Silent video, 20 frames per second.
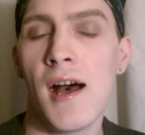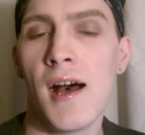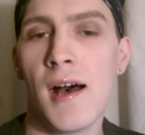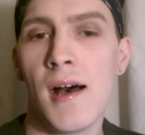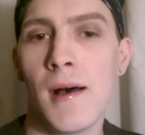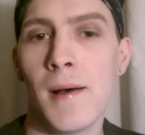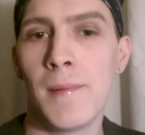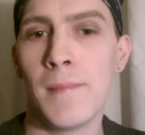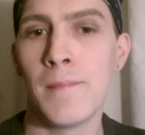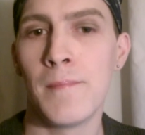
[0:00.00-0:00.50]

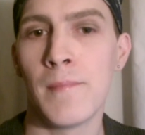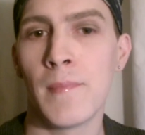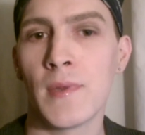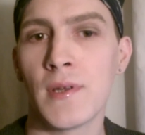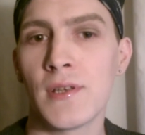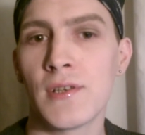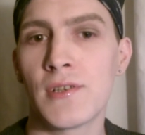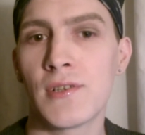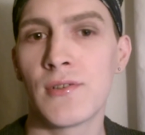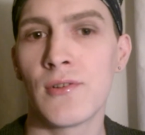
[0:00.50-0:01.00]
Um,
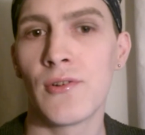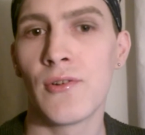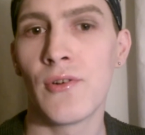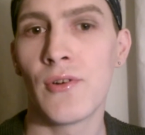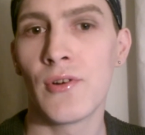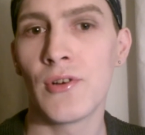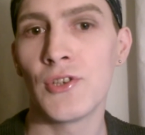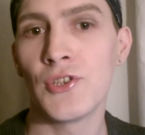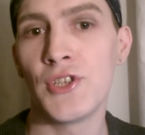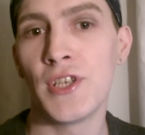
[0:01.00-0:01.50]

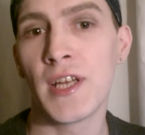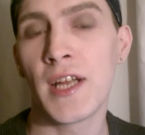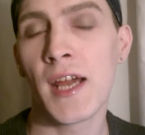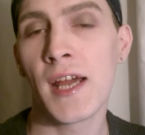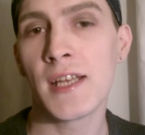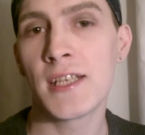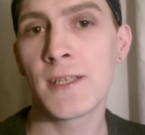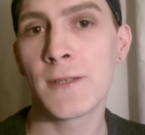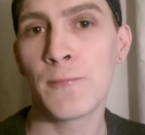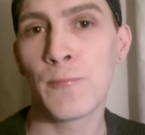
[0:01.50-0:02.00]
so she
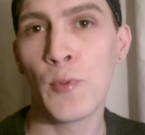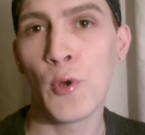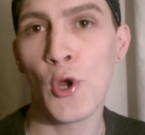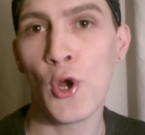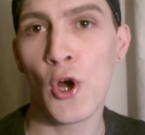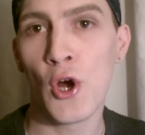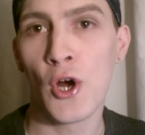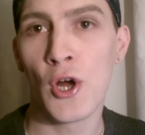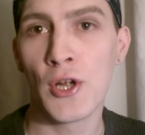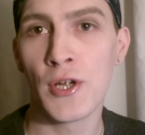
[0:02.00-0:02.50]
gets
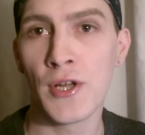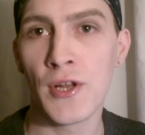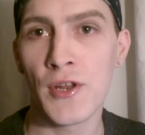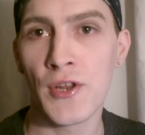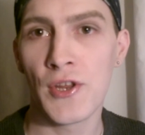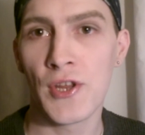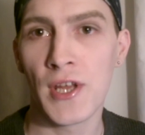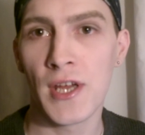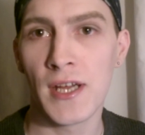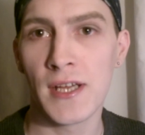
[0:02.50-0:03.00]
put on
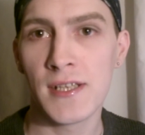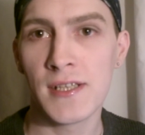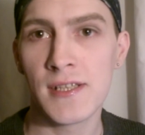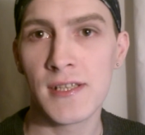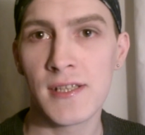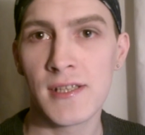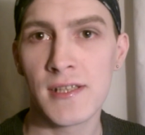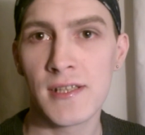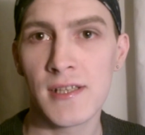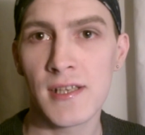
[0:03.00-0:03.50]
this.
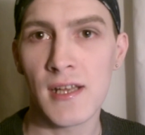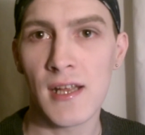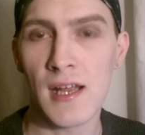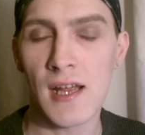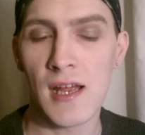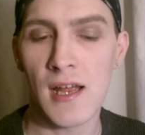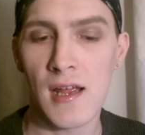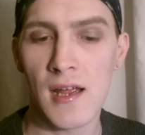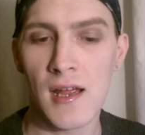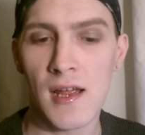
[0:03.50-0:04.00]

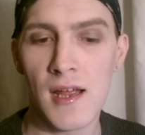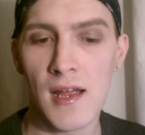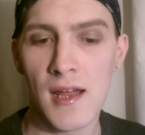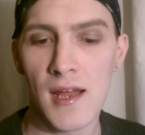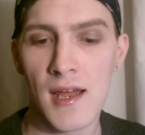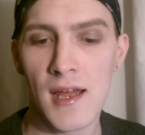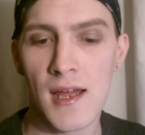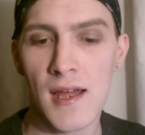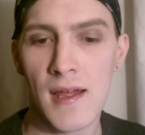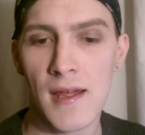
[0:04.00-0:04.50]

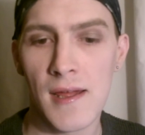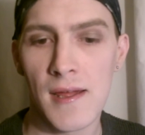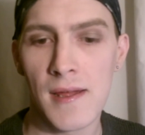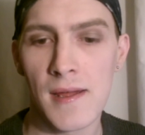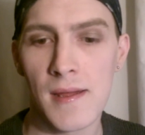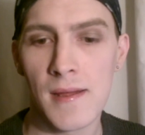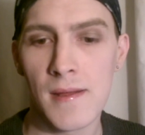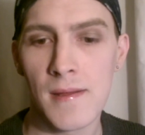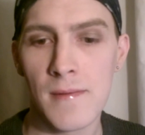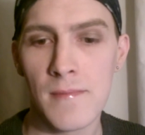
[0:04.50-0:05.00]

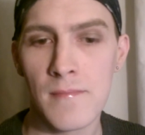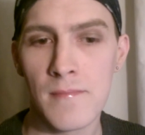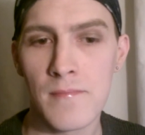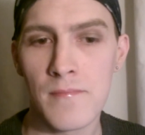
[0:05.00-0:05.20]
Uh,